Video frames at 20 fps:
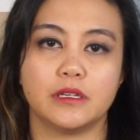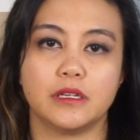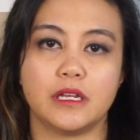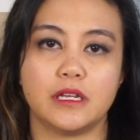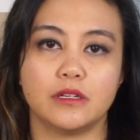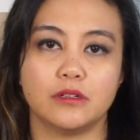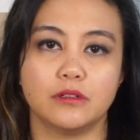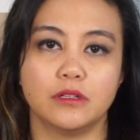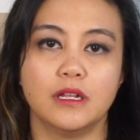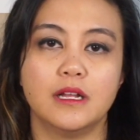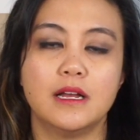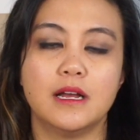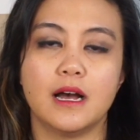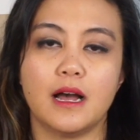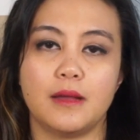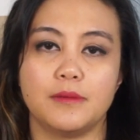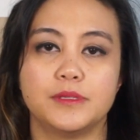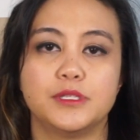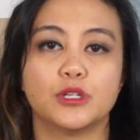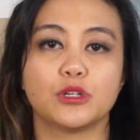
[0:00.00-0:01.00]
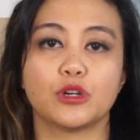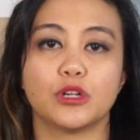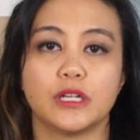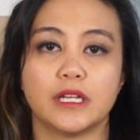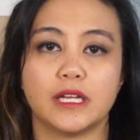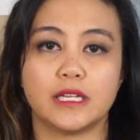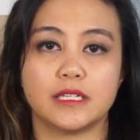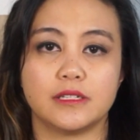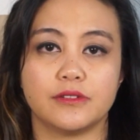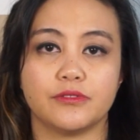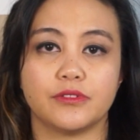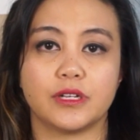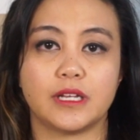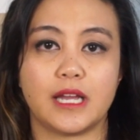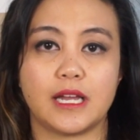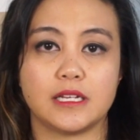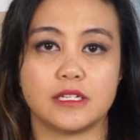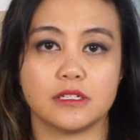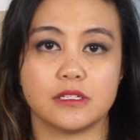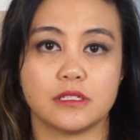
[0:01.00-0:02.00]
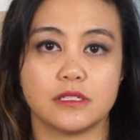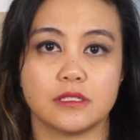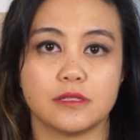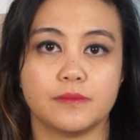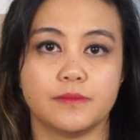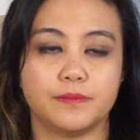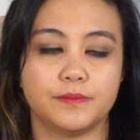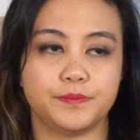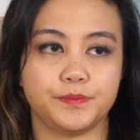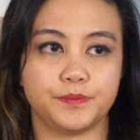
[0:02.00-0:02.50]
needle, I'm still going to get different gauges.